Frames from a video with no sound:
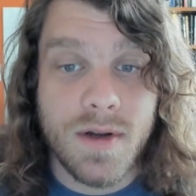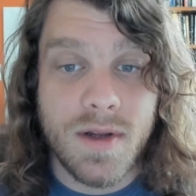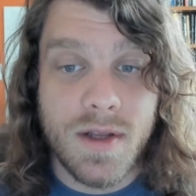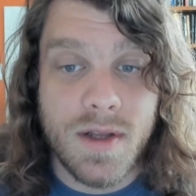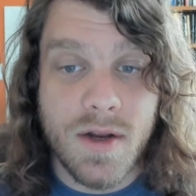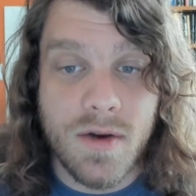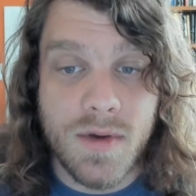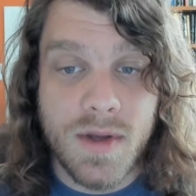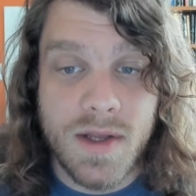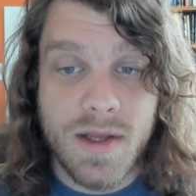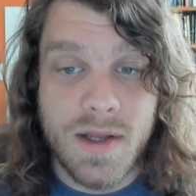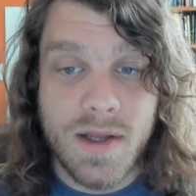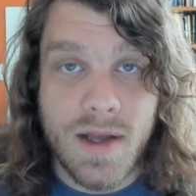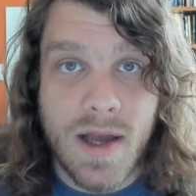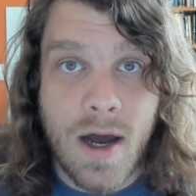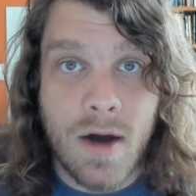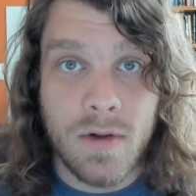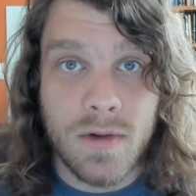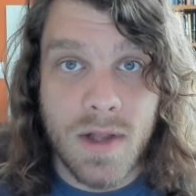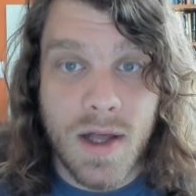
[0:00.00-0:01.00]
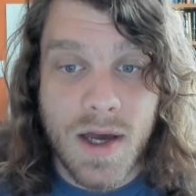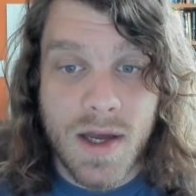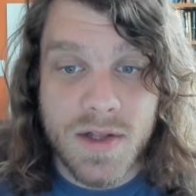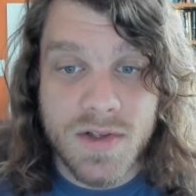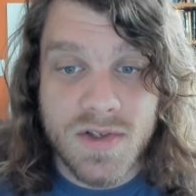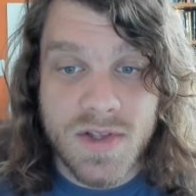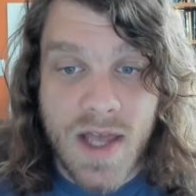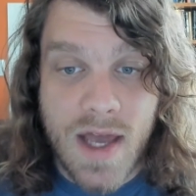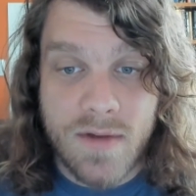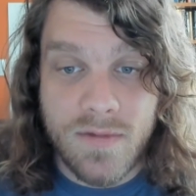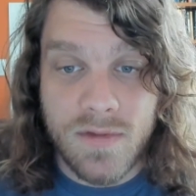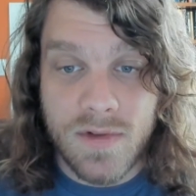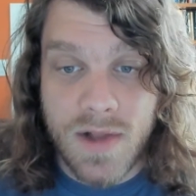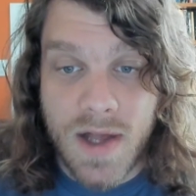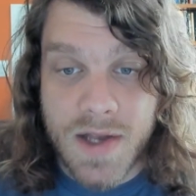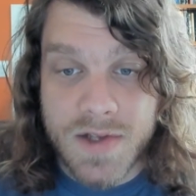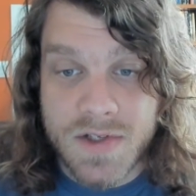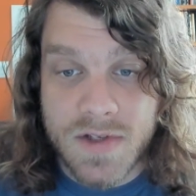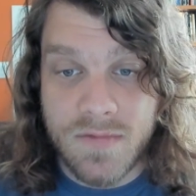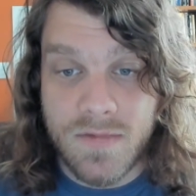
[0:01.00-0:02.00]
you know he outlines that
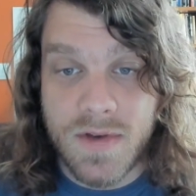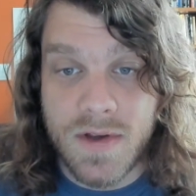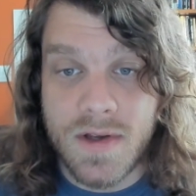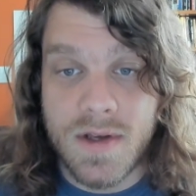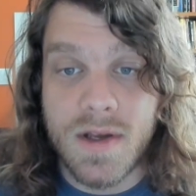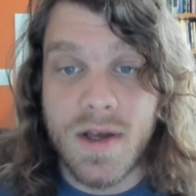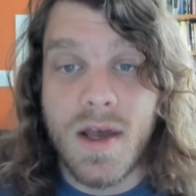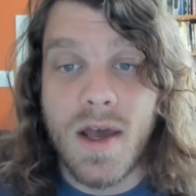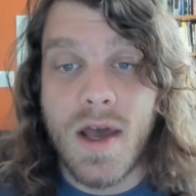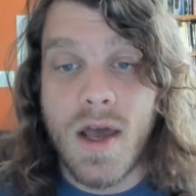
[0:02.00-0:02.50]
philosophy,